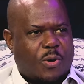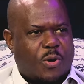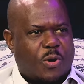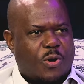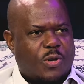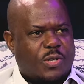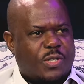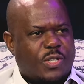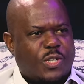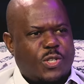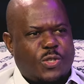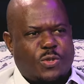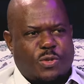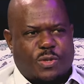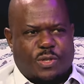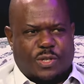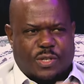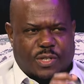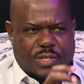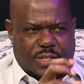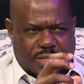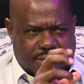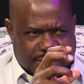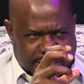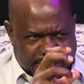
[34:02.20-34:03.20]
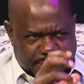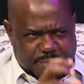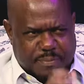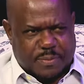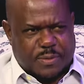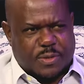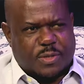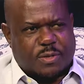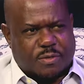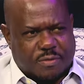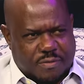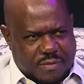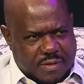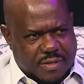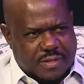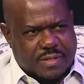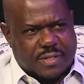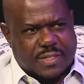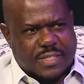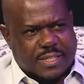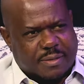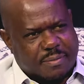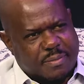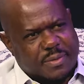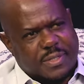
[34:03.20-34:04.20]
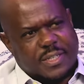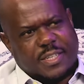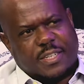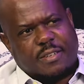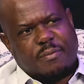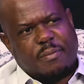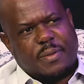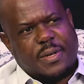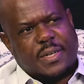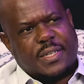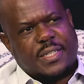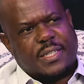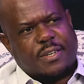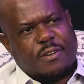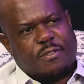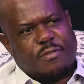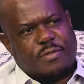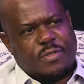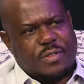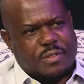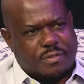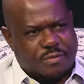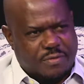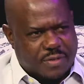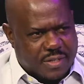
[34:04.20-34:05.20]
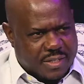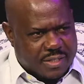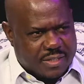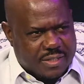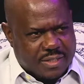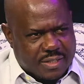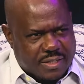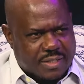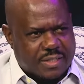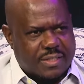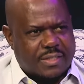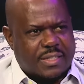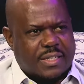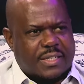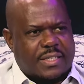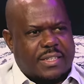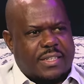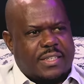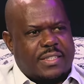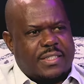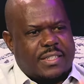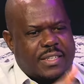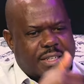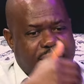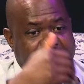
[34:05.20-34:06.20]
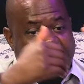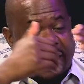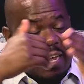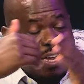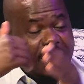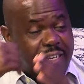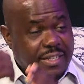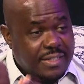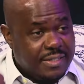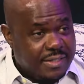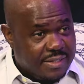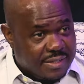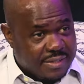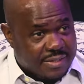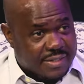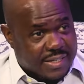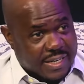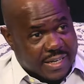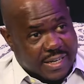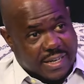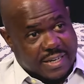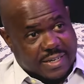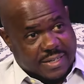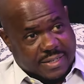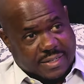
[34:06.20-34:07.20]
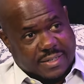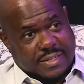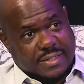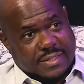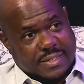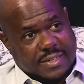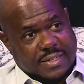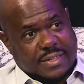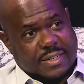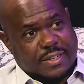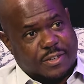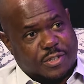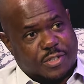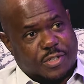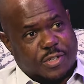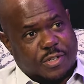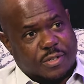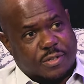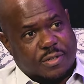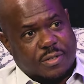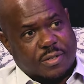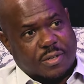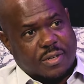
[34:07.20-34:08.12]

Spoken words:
Goes into the depths of this subject matter of the first resurrection and the second resurrection.